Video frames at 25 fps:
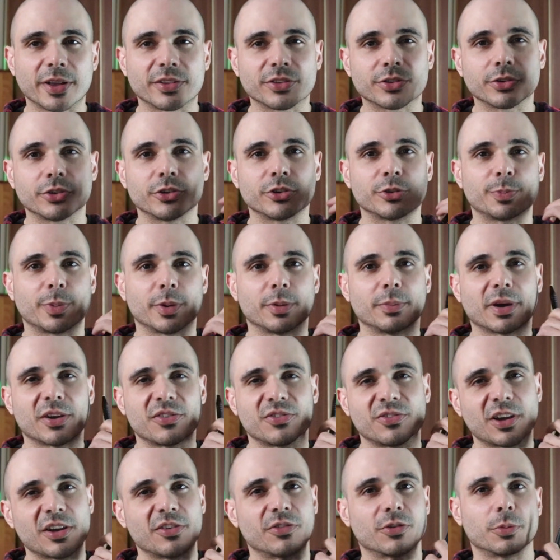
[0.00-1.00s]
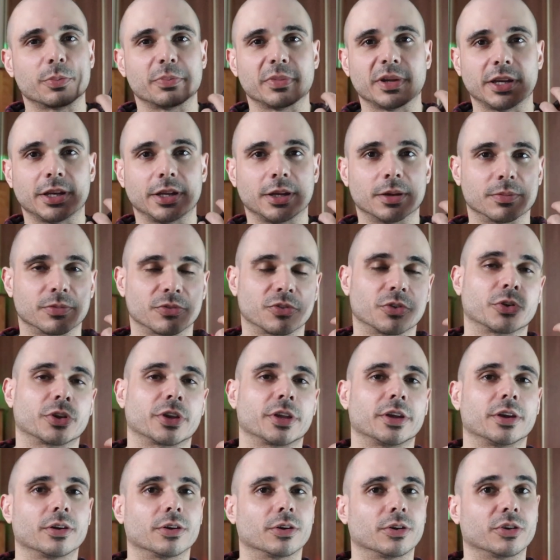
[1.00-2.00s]
pencil has been my favorite medium for
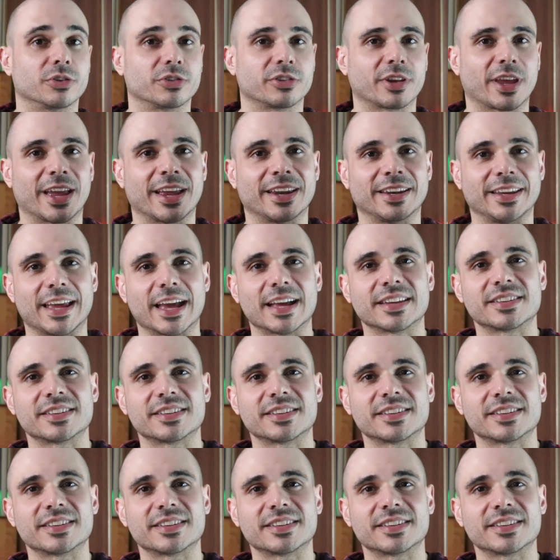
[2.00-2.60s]
years, and